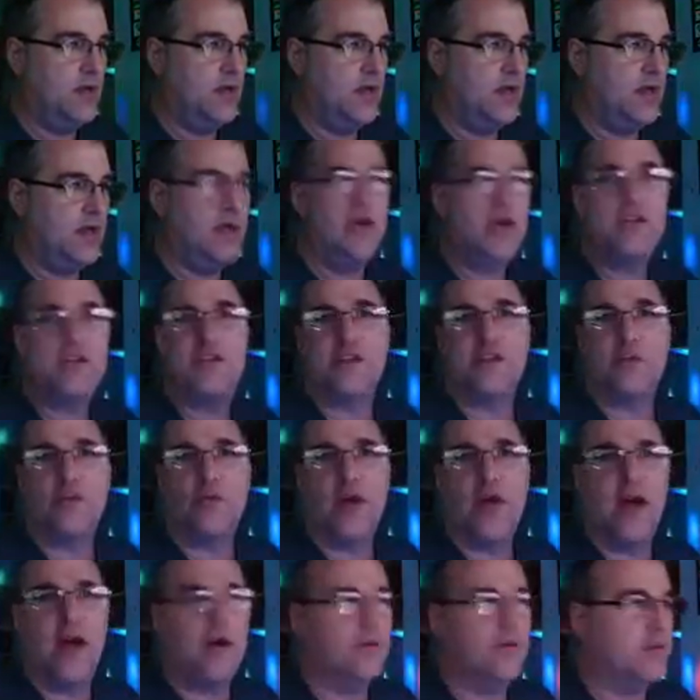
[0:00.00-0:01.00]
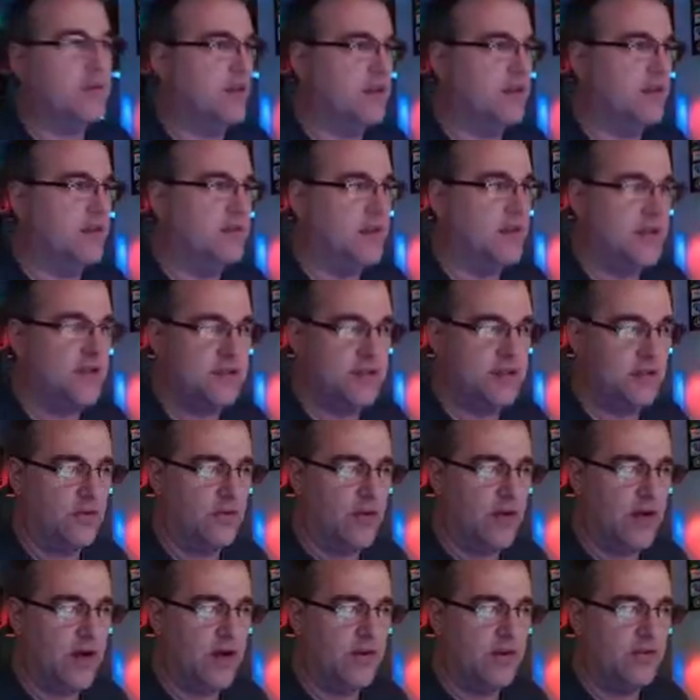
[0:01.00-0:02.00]
And Knights of the Round. I love Knights of the
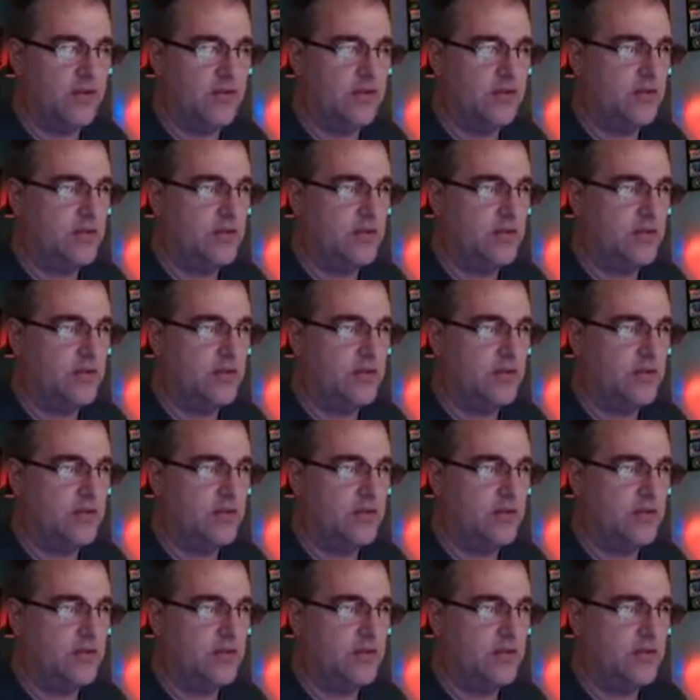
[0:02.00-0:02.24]
Round.